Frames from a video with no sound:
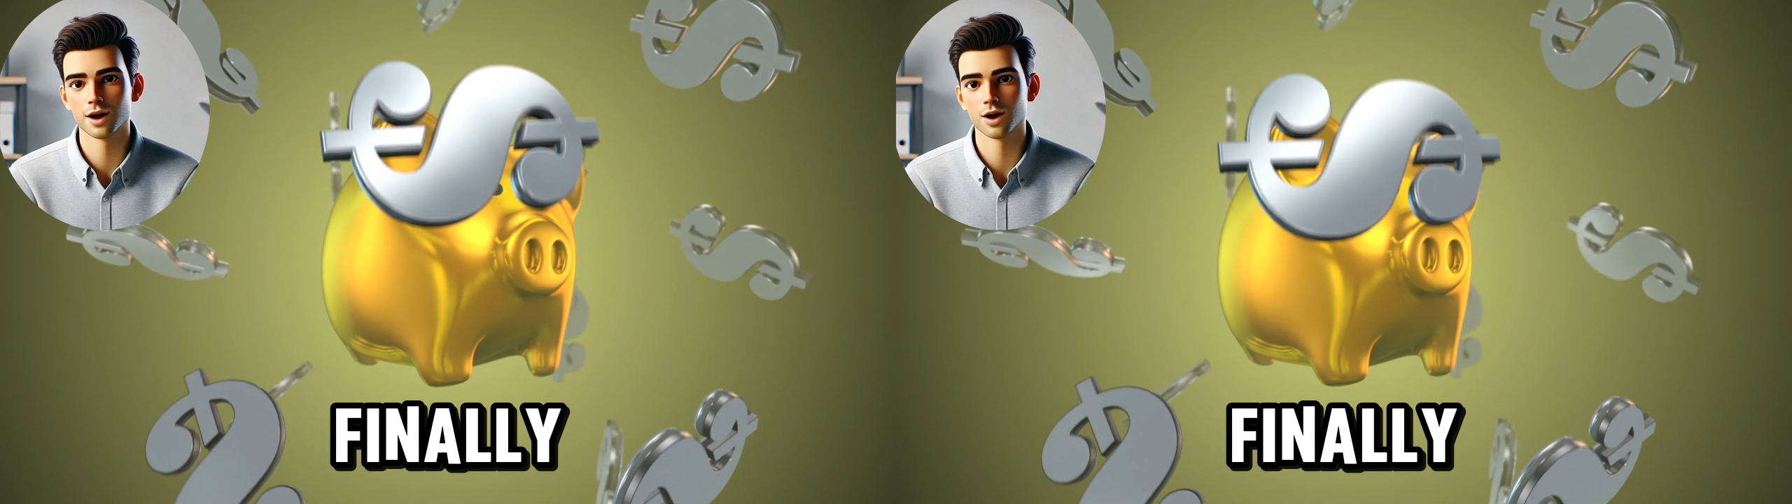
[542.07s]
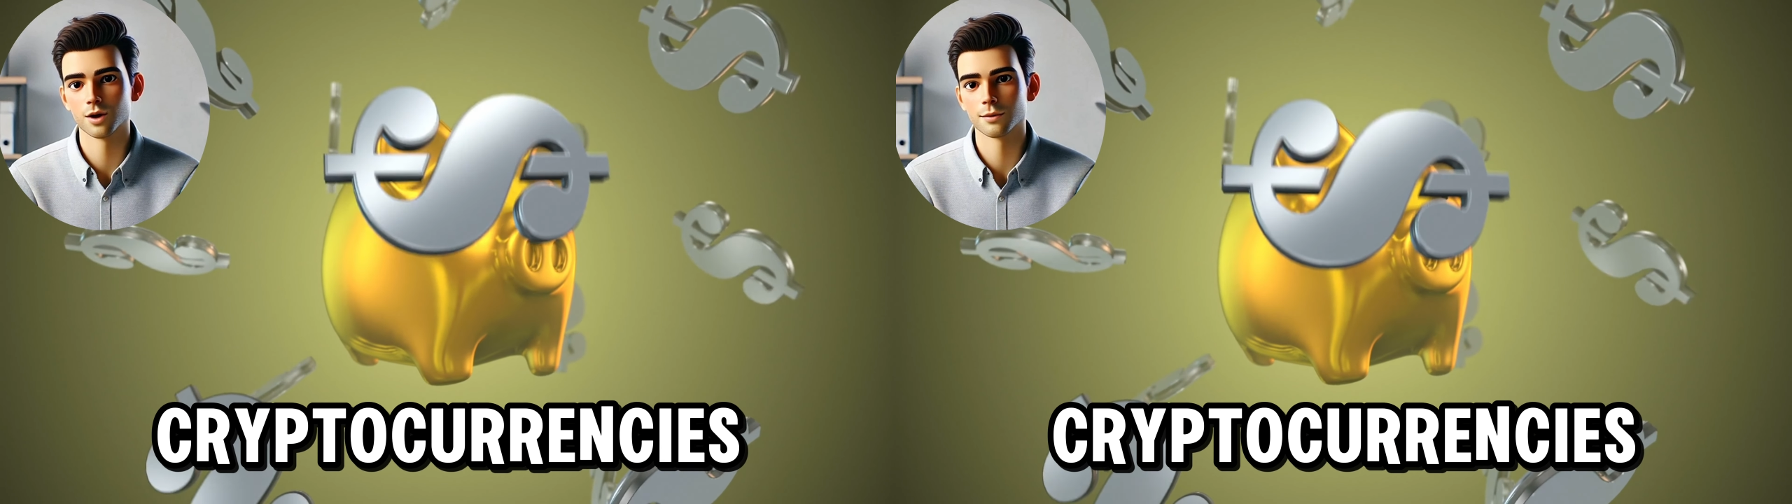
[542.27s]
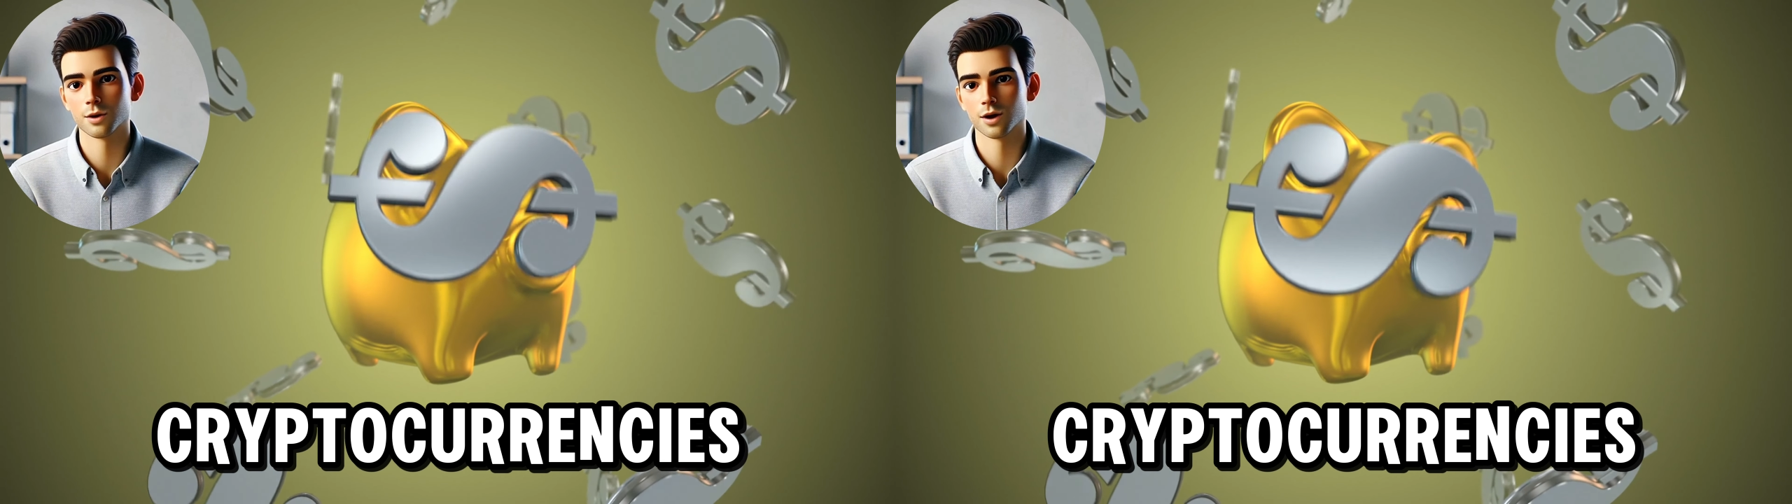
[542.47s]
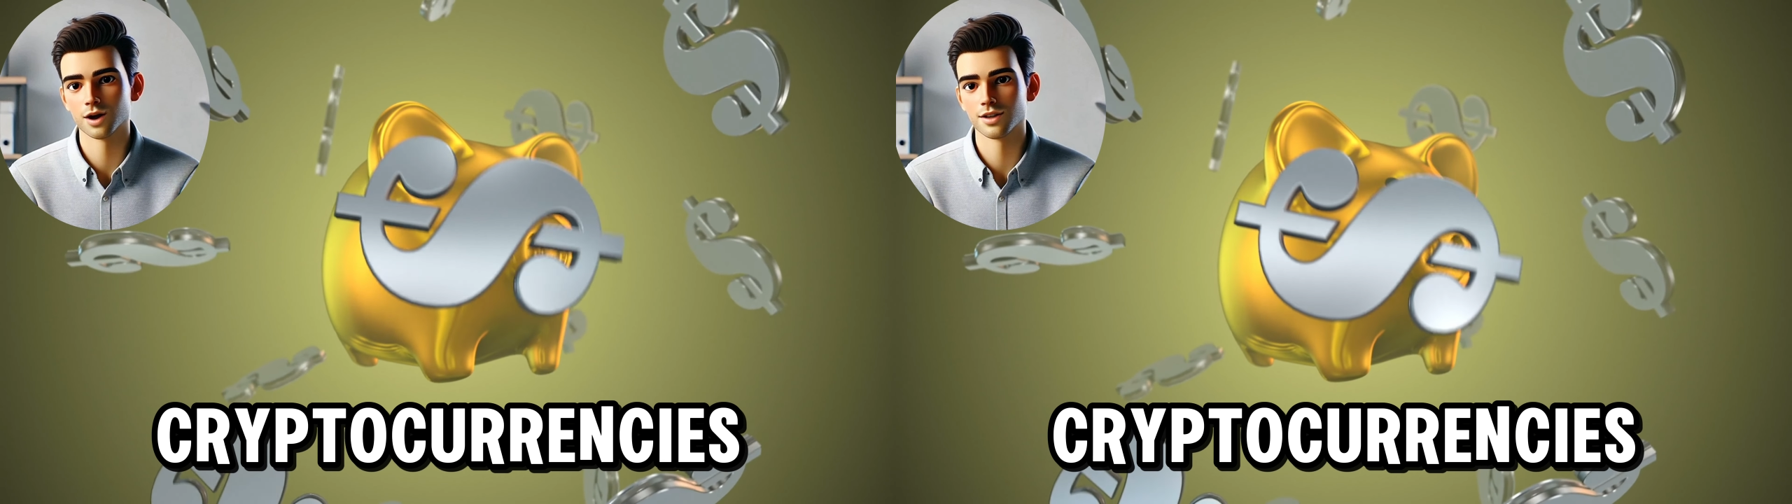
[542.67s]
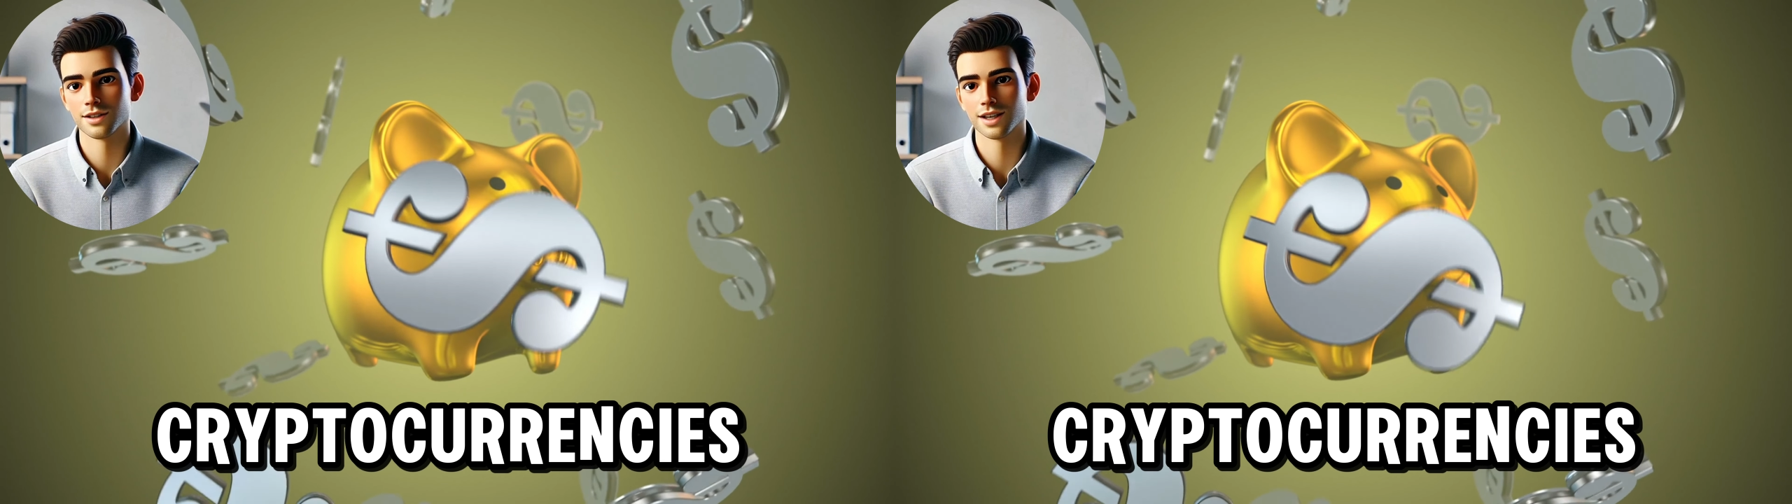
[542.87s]

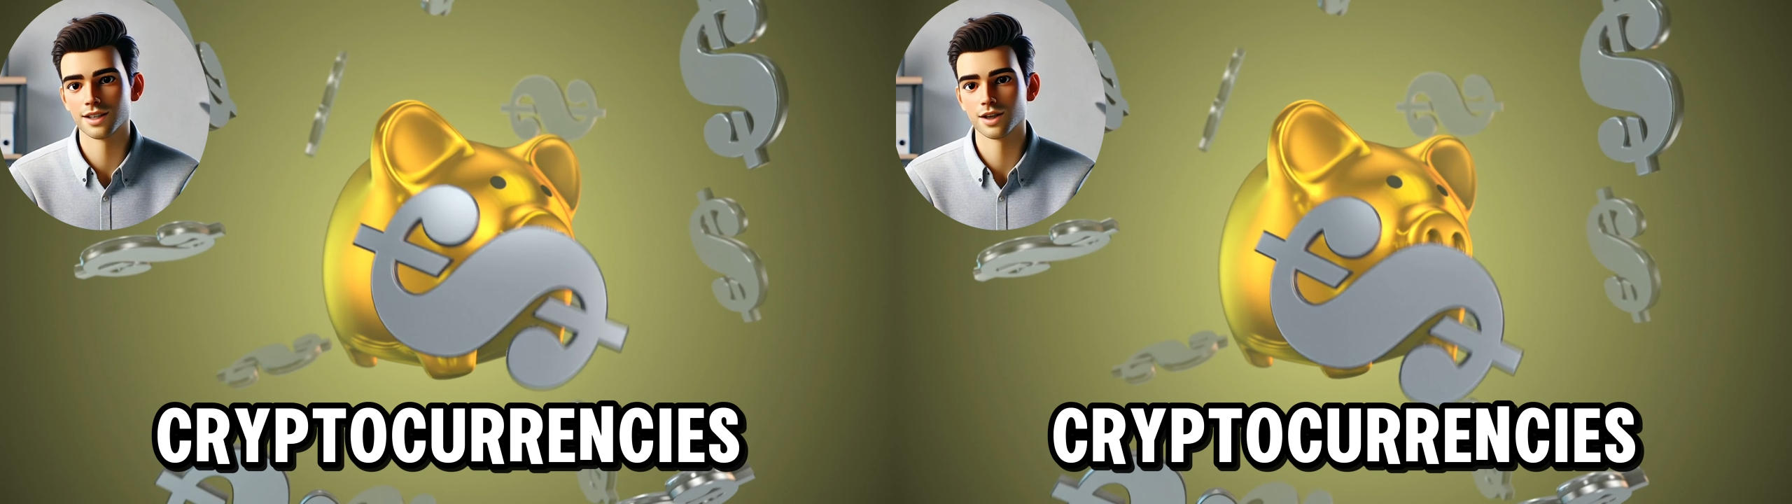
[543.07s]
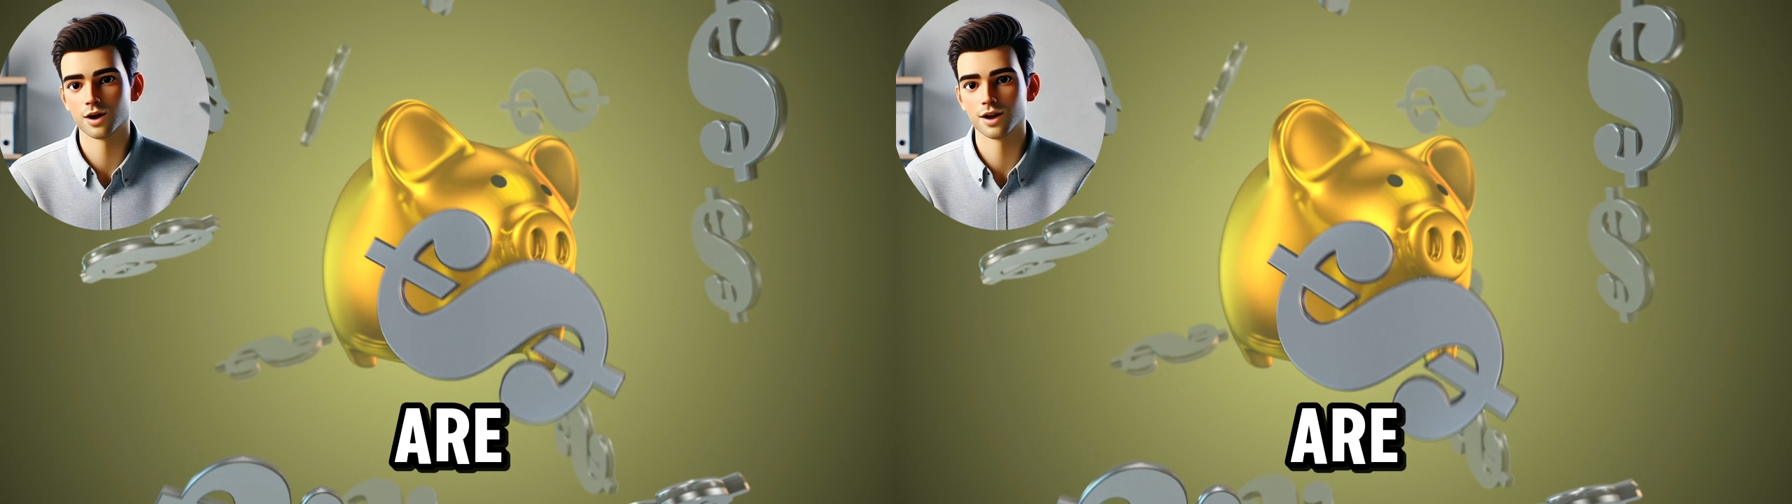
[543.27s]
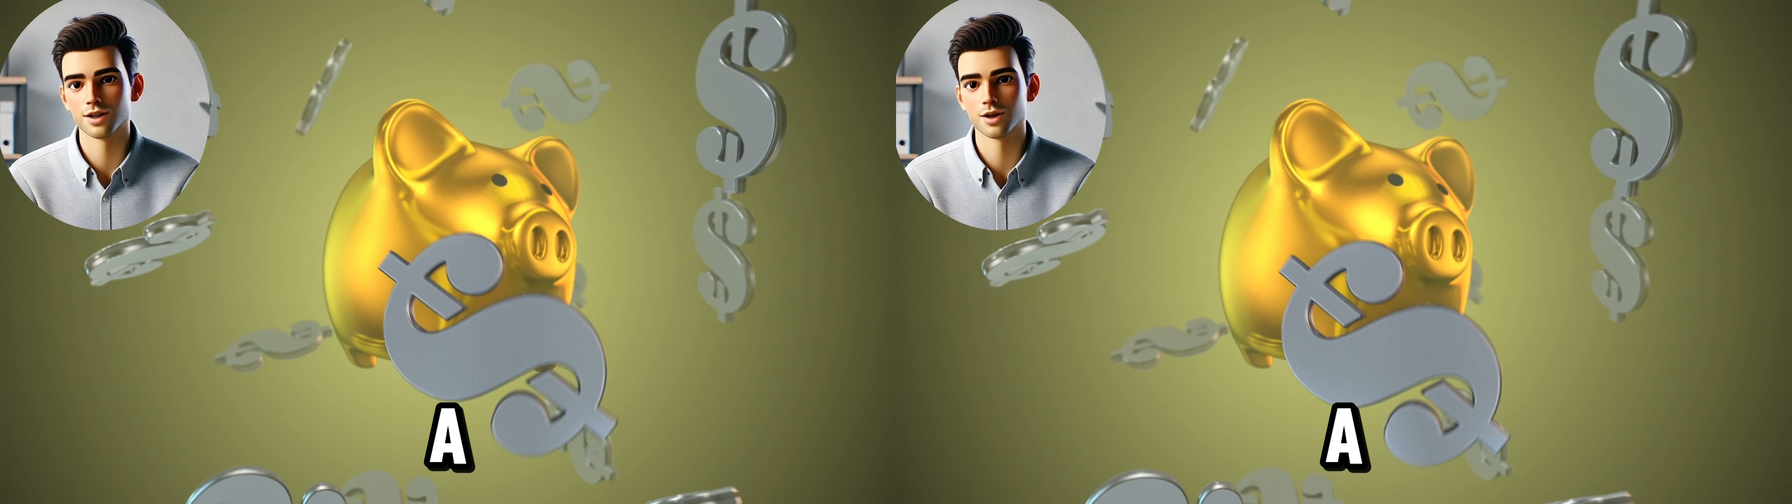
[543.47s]
cryptocurrencies are a